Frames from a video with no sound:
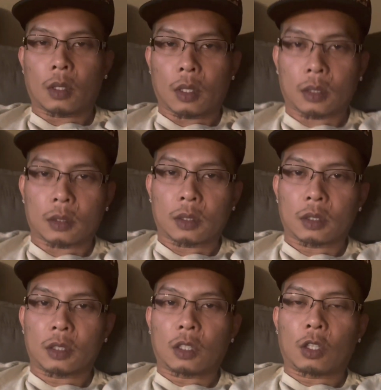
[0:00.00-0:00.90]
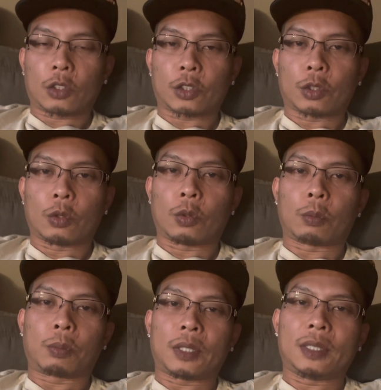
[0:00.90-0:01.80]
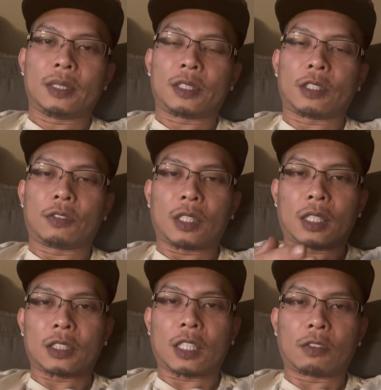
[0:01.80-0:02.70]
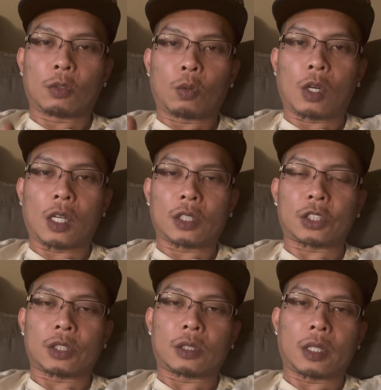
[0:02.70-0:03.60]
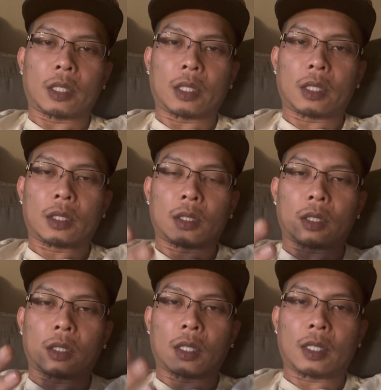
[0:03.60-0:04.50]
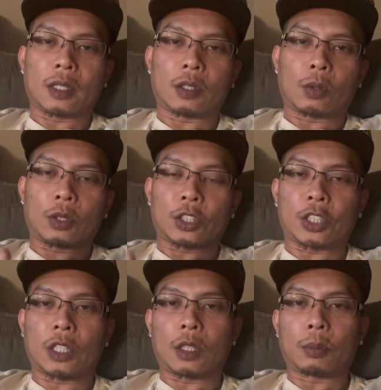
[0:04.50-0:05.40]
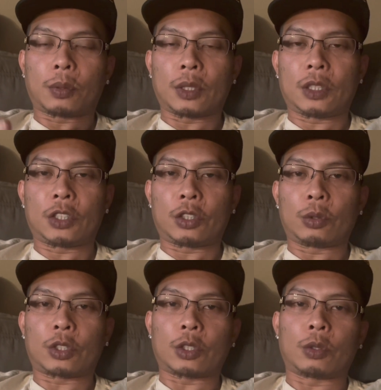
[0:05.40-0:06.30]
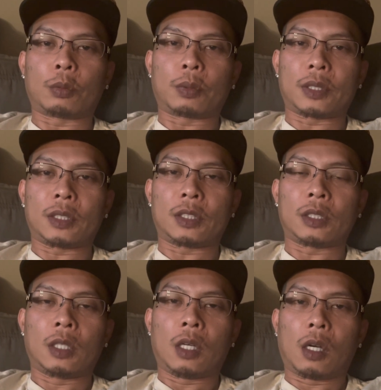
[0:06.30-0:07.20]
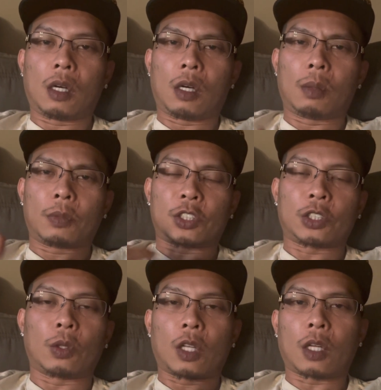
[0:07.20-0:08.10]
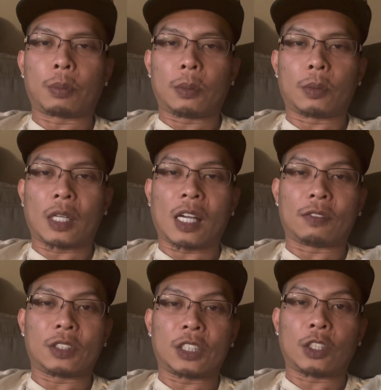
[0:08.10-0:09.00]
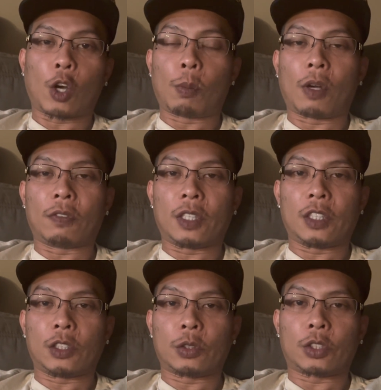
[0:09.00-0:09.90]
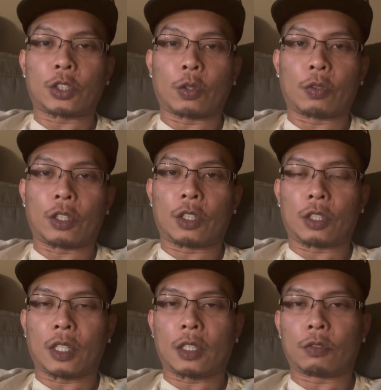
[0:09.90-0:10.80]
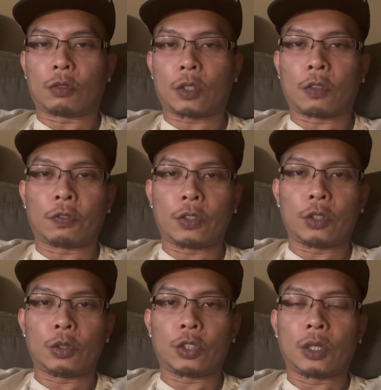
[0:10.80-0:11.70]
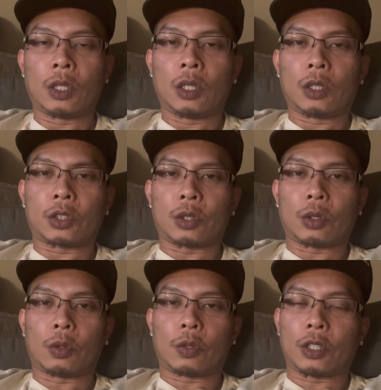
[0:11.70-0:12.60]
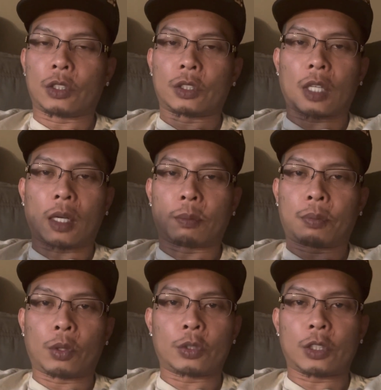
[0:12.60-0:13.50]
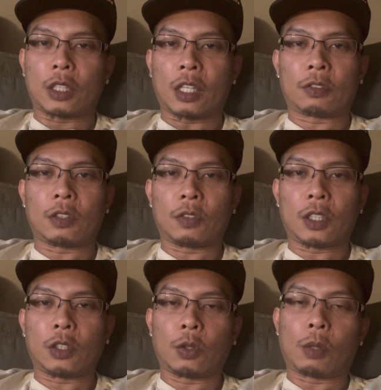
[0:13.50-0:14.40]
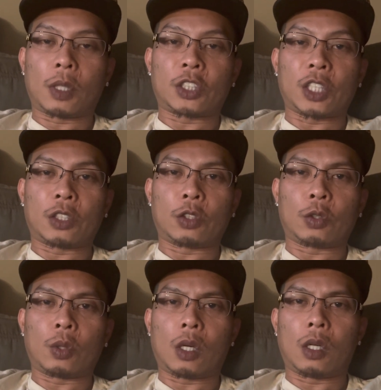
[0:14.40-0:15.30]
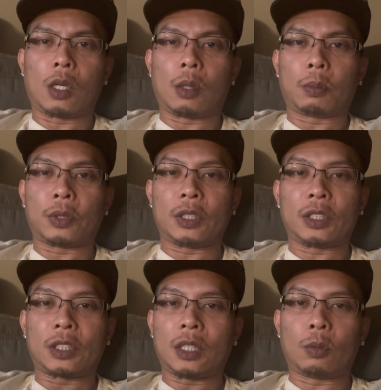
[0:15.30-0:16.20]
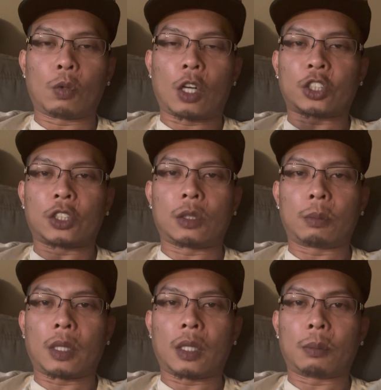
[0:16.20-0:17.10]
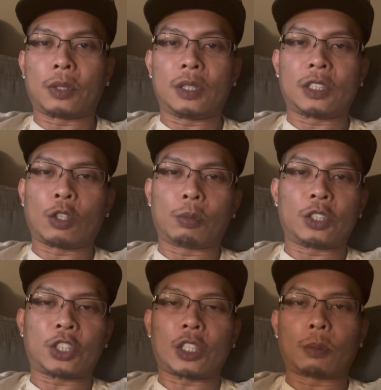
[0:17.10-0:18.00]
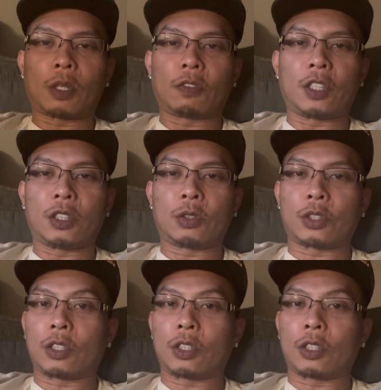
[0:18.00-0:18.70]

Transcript: And then also, please, if you guys haven't watched and like or share, please do so. Please. Um, there's still a lot of people that haven't seen all my videos, so they're like confused. So there's I posted every video on my channel. Um, please keep watching them and please help me share my videos.